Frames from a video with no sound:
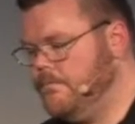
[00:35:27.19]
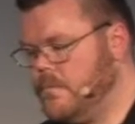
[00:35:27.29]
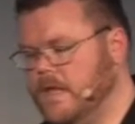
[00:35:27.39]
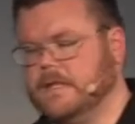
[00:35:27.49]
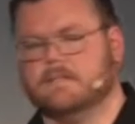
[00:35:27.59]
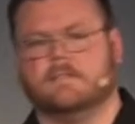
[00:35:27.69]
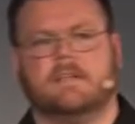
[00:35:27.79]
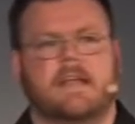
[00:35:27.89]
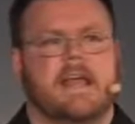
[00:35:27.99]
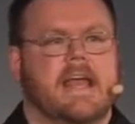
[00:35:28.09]
is
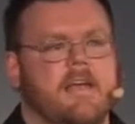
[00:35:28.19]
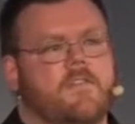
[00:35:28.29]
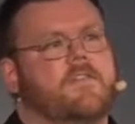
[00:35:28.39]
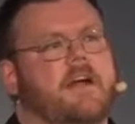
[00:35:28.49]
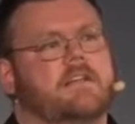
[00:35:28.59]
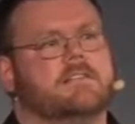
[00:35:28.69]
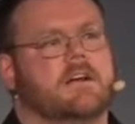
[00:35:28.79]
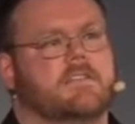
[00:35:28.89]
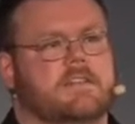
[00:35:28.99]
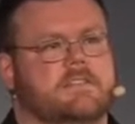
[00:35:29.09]
if you find yourself
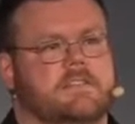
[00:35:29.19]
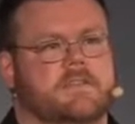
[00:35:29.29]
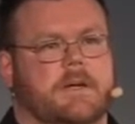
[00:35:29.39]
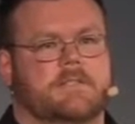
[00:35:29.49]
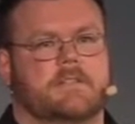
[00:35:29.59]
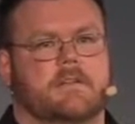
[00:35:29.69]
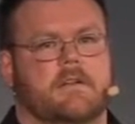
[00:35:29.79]
in this situation